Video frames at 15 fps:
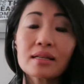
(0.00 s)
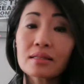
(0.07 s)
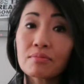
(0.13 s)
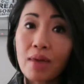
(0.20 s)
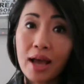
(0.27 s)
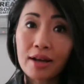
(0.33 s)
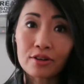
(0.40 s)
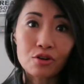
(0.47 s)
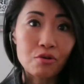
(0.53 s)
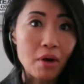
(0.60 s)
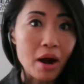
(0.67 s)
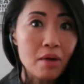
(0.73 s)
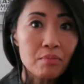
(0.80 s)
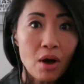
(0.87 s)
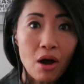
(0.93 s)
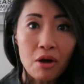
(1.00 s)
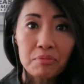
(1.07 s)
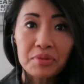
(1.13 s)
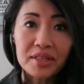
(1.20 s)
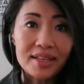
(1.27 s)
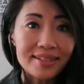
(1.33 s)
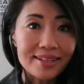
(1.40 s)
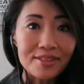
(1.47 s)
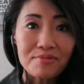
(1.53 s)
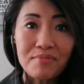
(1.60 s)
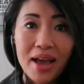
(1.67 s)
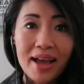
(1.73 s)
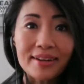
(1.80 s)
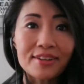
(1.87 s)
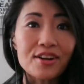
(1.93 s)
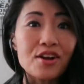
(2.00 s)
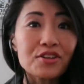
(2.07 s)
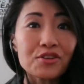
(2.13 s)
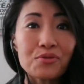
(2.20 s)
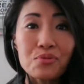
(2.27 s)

doesn't matter. Grandmoms, it doesn't matter.